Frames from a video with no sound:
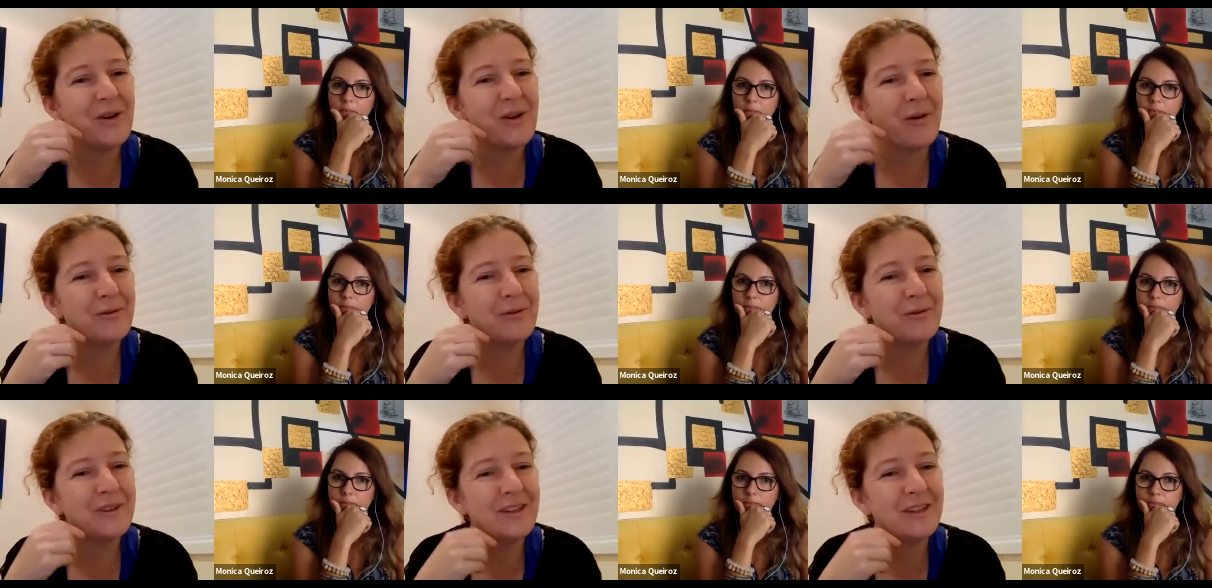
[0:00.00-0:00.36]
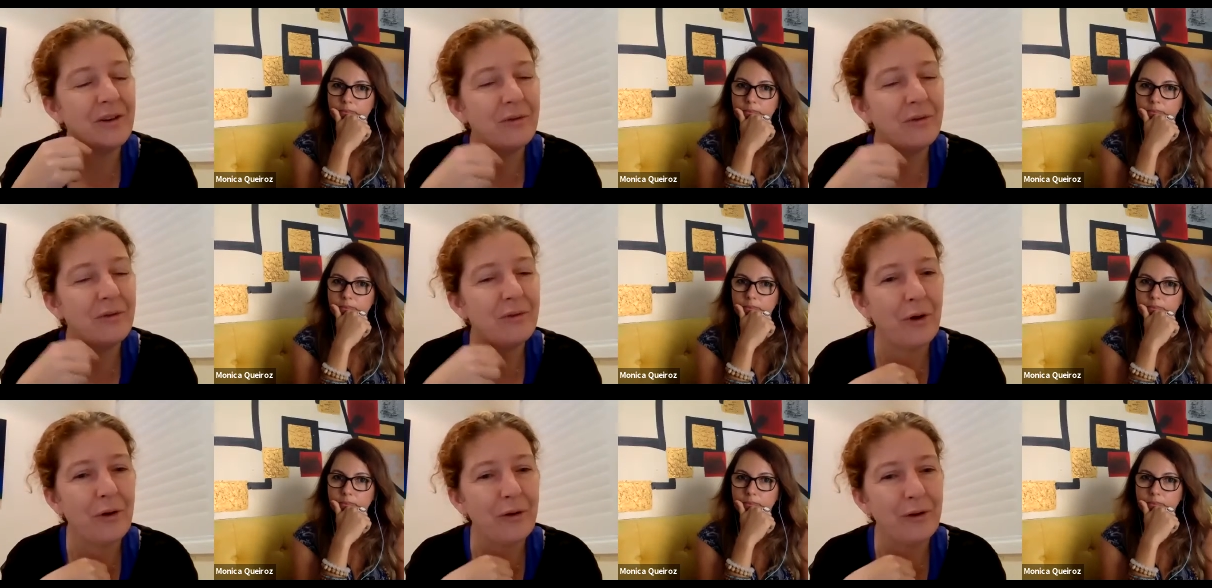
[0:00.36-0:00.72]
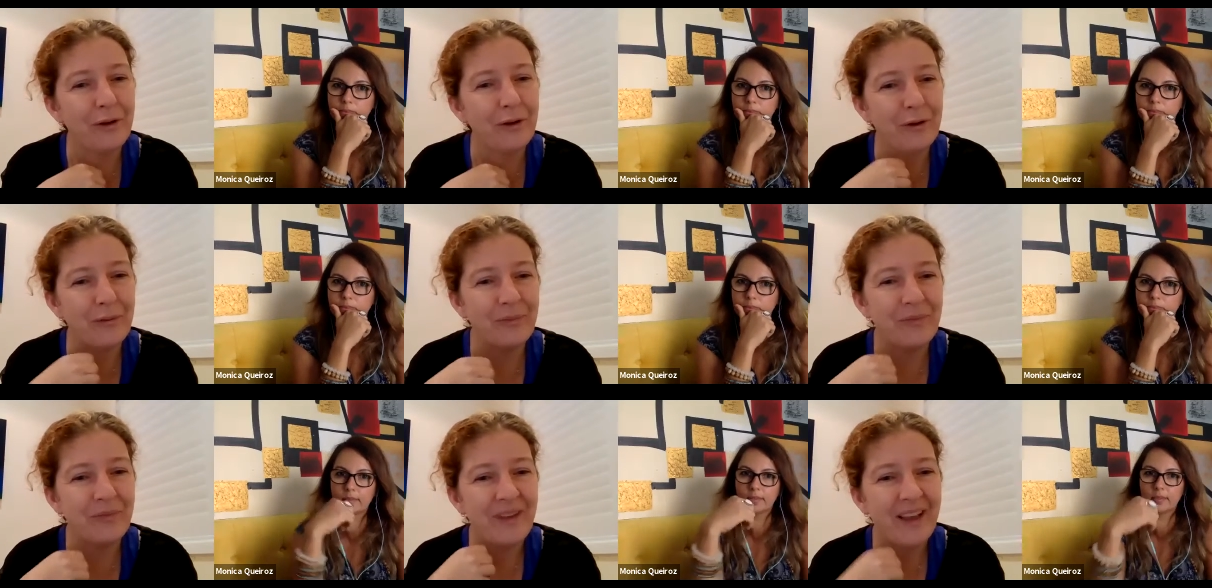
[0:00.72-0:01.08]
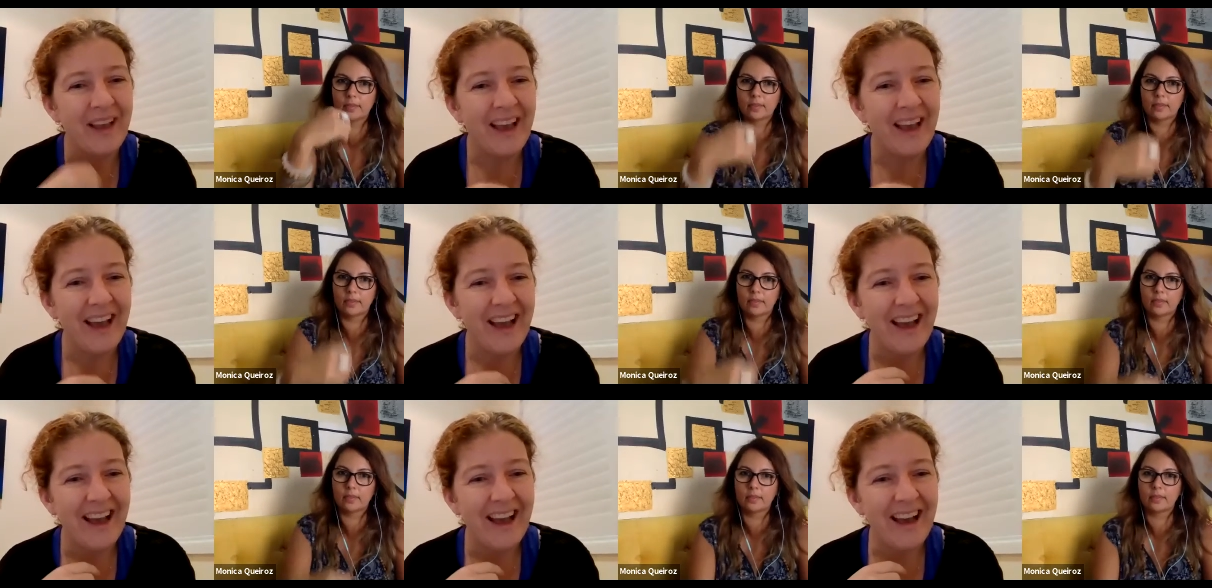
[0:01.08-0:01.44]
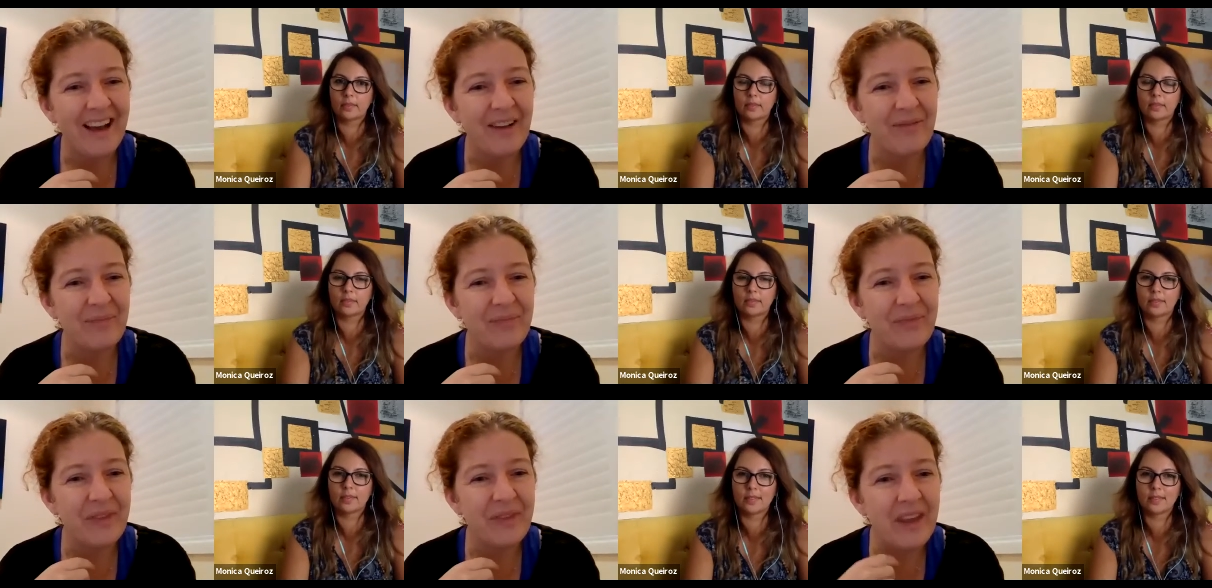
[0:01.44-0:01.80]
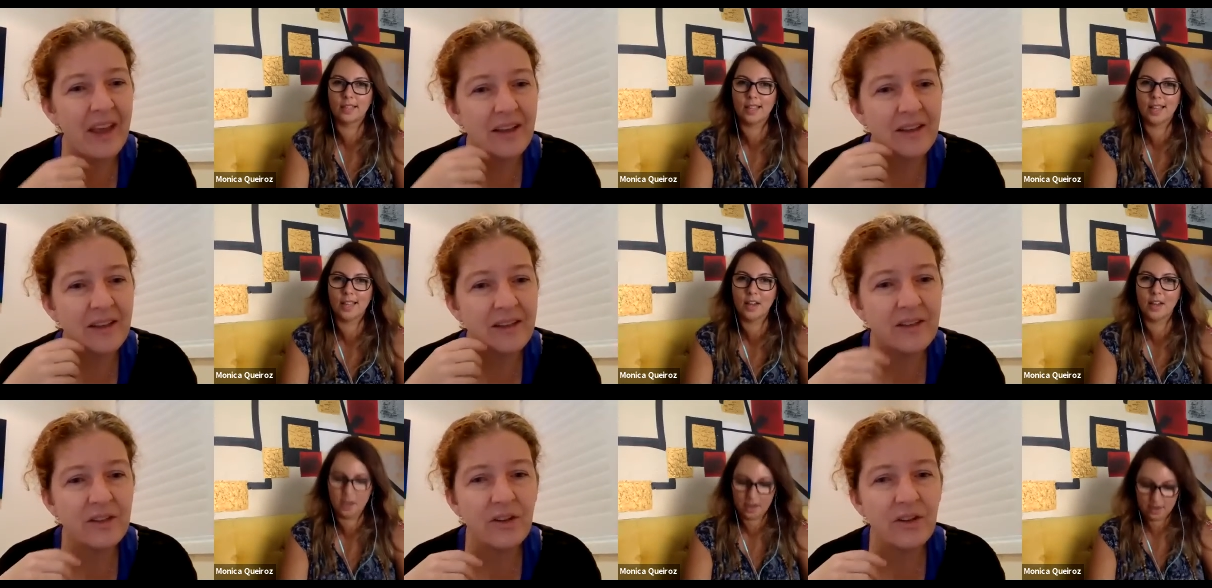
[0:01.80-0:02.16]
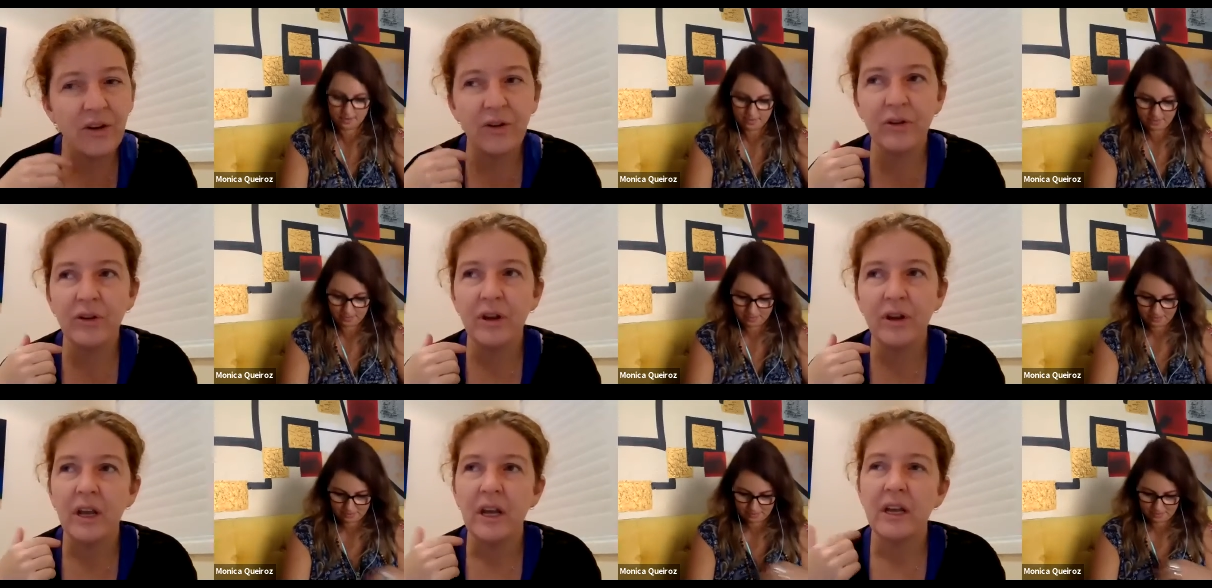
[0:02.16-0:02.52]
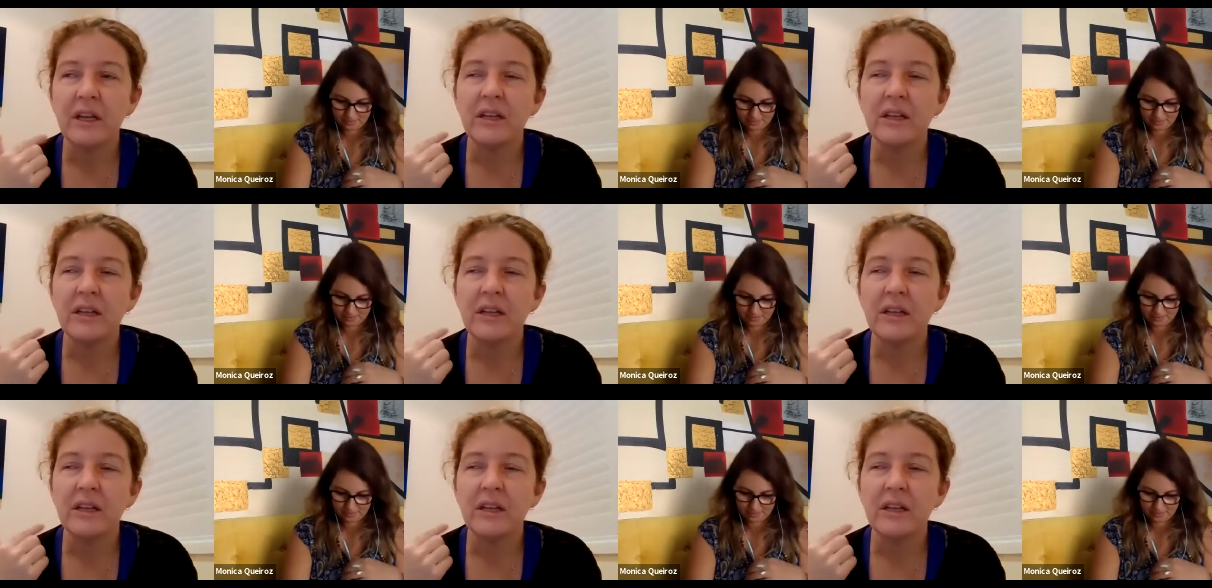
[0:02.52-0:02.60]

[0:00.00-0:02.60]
Speaker 1: soft in your volume. Um, yeah, so